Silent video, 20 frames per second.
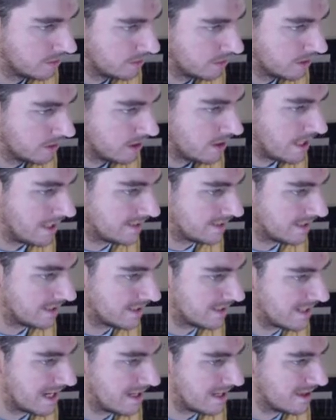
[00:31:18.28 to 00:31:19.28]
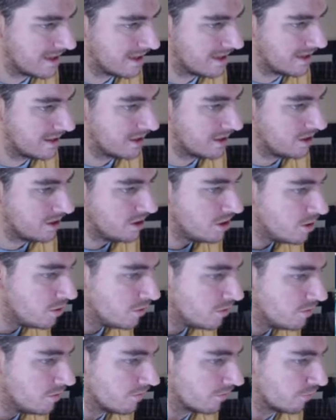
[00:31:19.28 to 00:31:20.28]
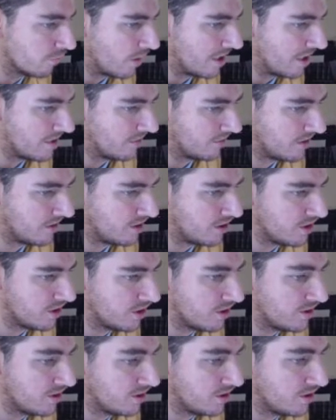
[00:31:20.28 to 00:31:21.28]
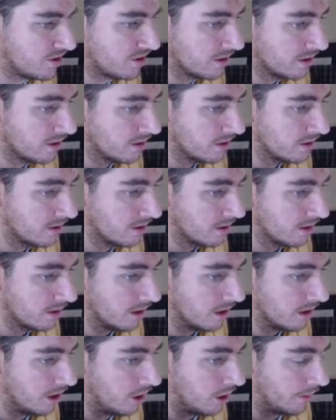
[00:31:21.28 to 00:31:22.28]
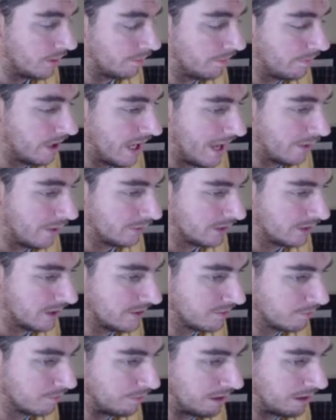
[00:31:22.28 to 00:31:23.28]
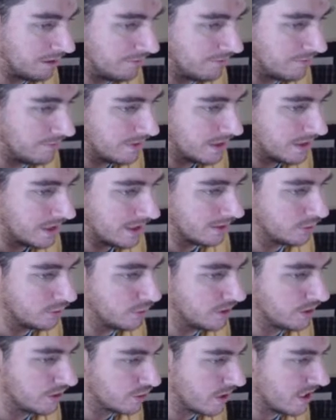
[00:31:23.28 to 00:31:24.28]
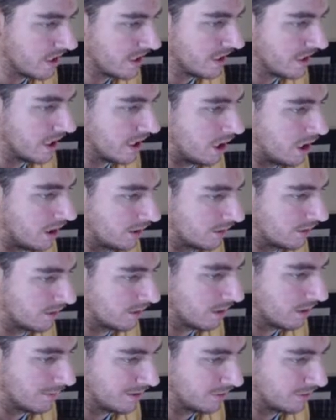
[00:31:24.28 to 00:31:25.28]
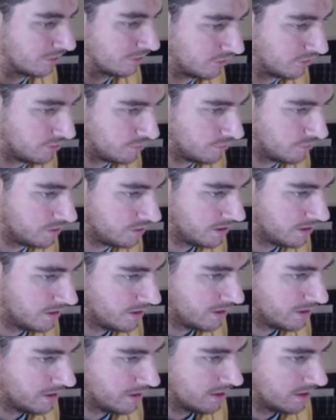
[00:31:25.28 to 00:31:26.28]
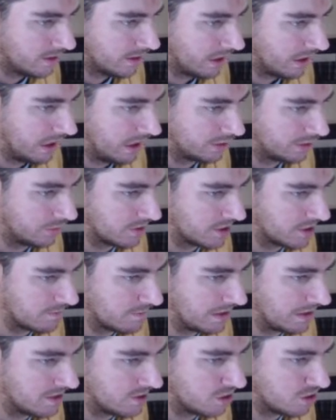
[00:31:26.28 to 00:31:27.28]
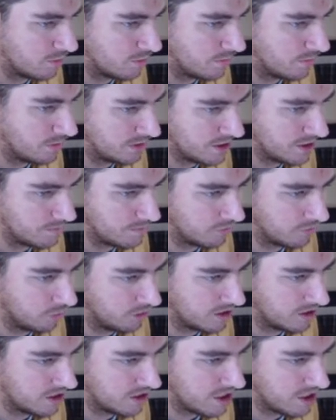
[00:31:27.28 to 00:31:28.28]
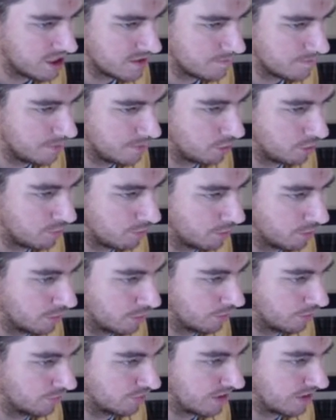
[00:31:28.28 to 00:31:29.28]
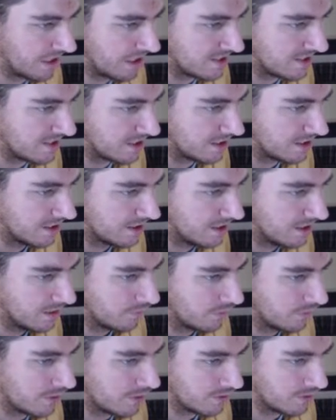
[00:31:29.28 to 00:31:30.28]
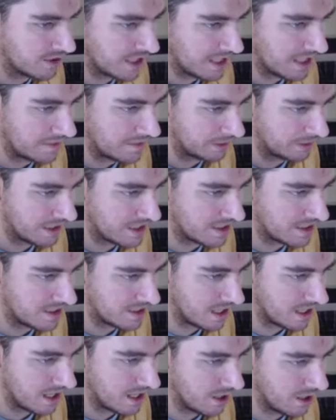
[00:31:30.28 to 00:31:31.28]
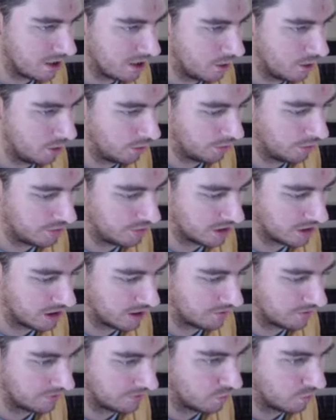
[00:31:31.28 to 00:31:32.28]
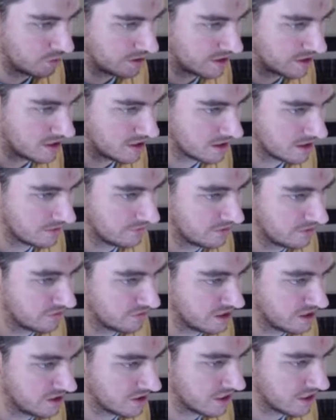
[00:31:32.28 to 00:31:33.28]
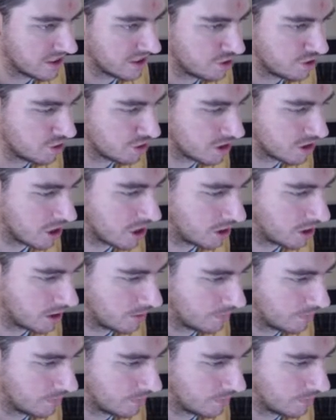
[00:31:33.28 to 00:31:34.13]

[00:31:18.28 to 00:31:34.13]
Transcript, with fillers: Niantic said the new friend features outlined above, including trading, are coming soon and are expected to be released before this year's Pokemon Go Fest which will take place in, on July 14th and 15th in Chicago.